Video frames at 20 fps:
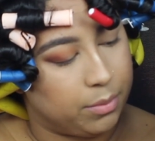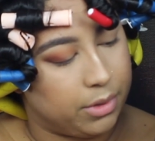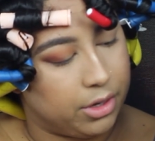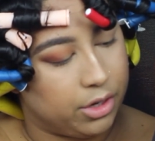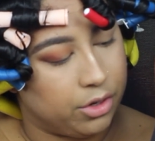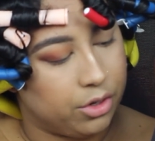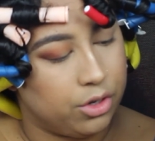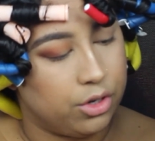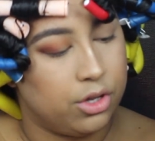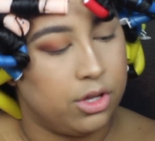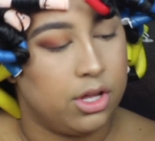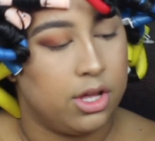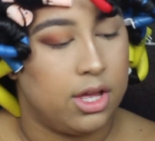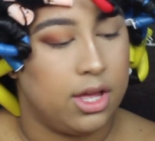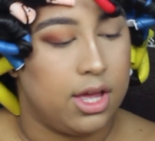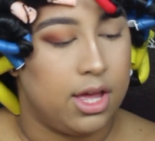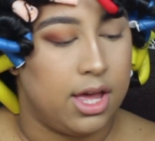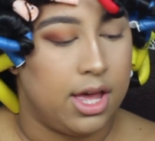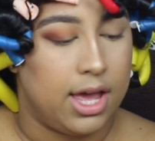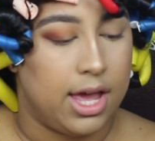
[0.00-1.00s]
the middle.
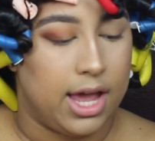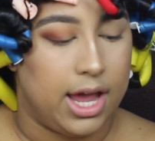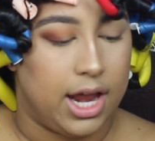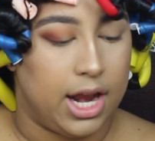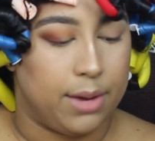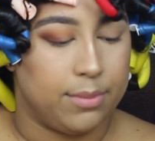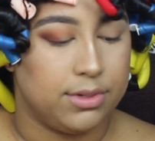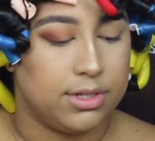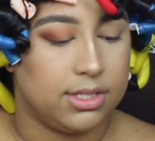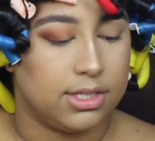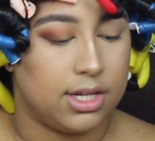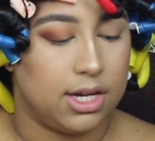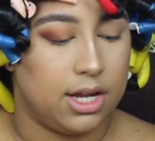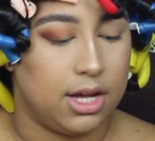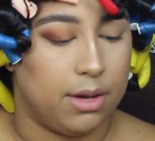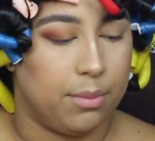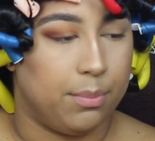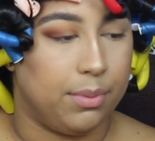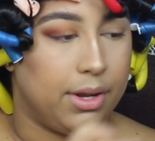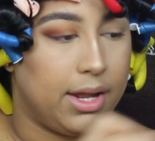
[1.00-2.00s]
And I'm just going
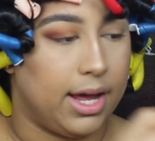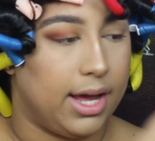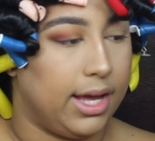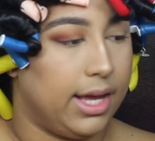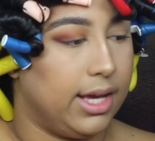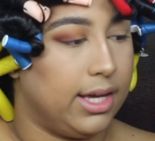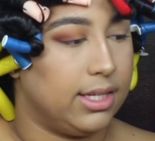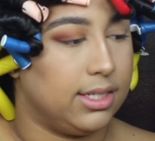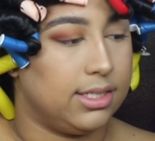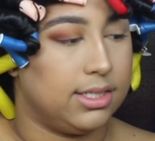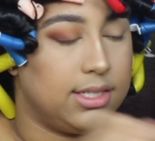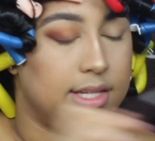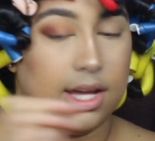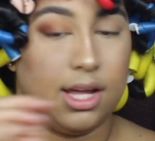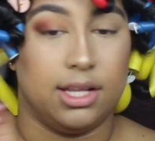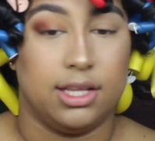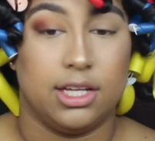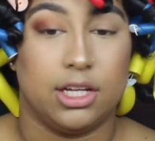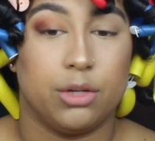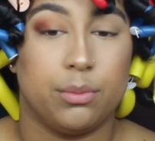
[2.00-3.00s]
to apply it
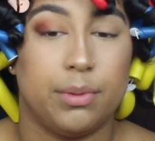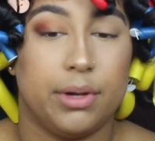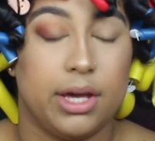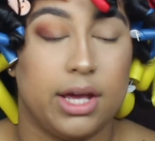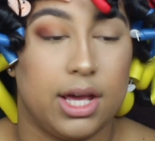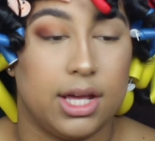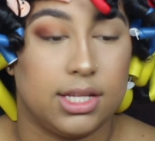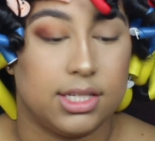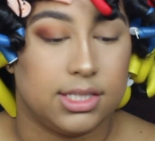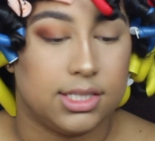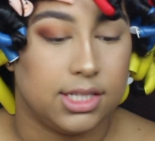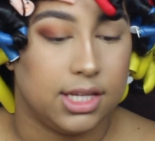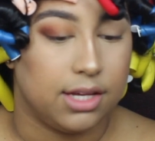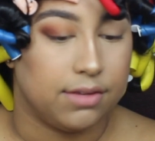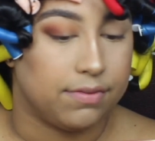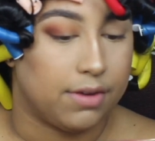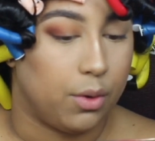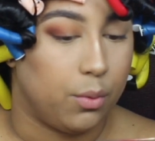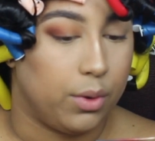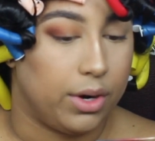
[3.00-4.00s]
a little bit and see
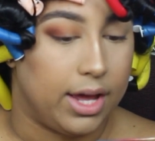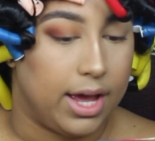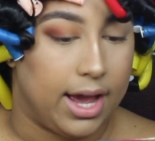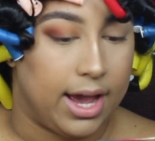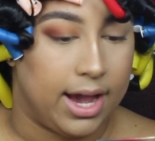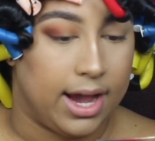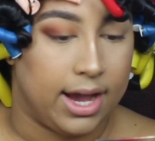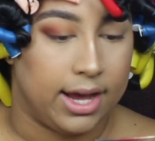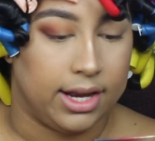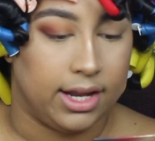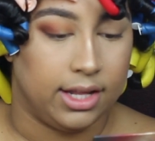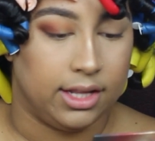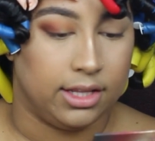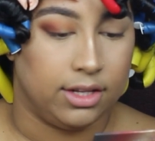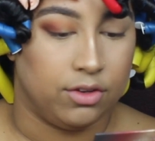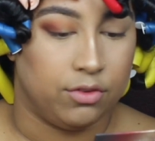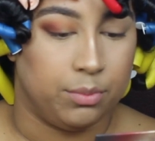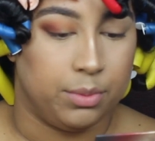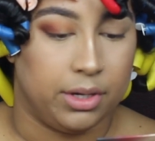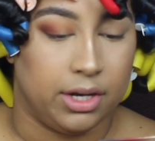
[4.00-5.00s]
if I want to add a
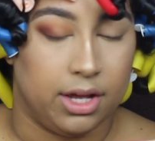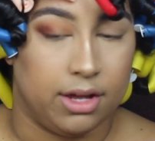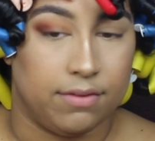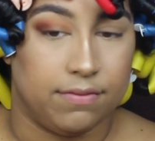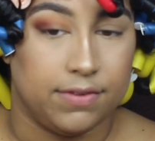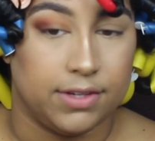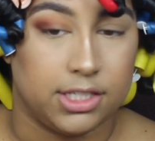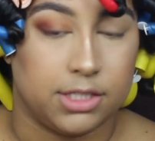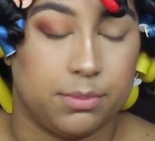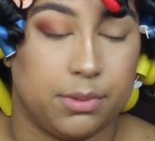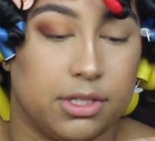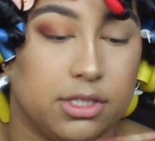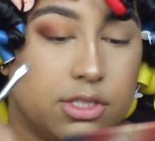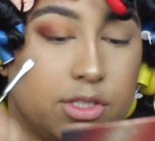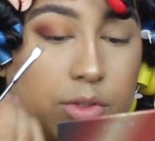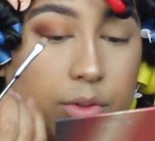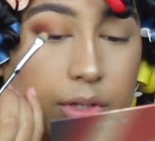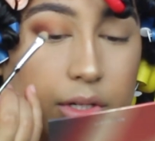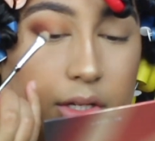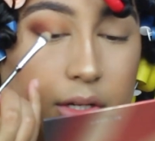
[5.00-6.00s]
little bit of Fix Plus
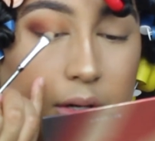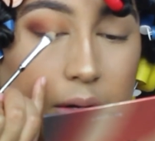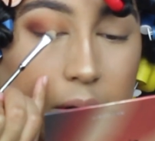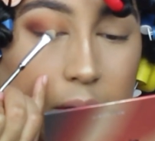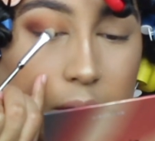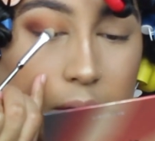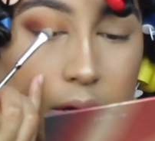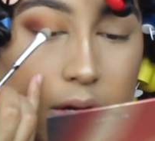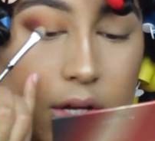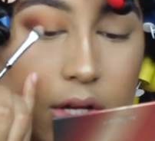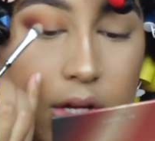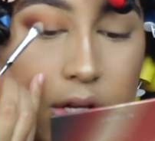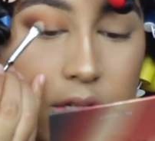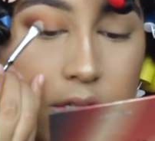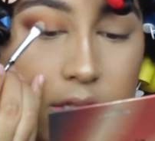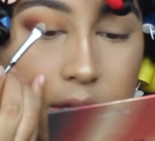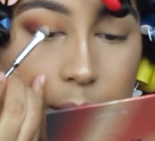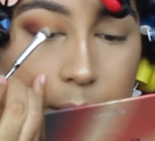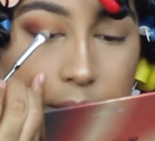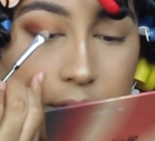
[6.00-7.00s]
to it.
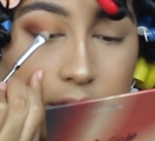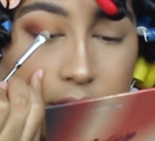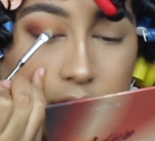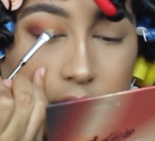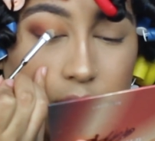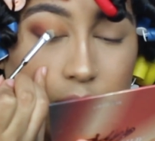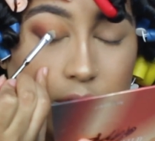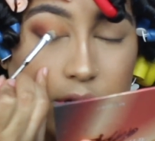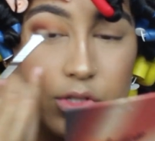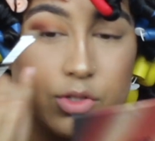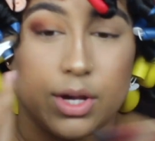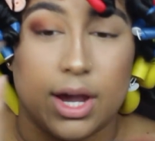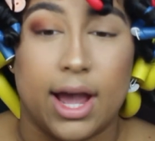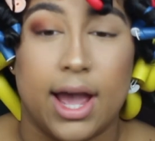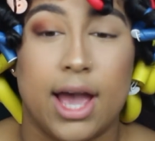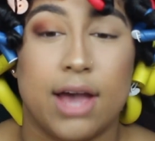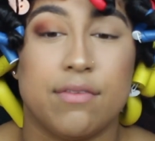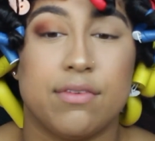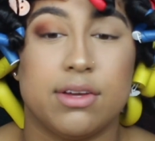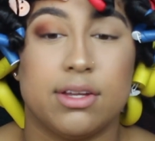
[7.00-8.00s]
So I'm just going to, I
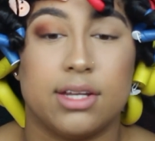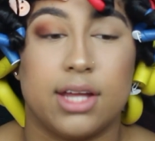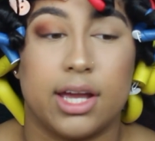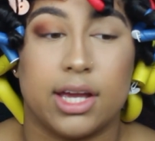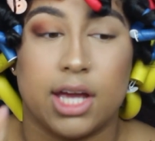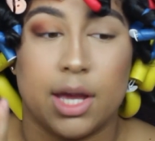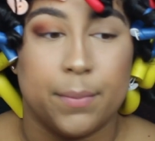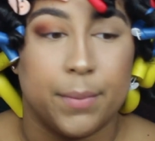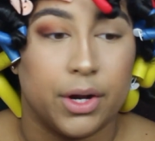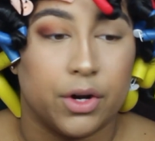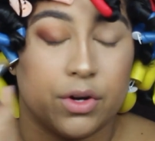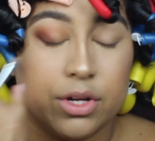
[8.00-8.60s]
haven't like cut my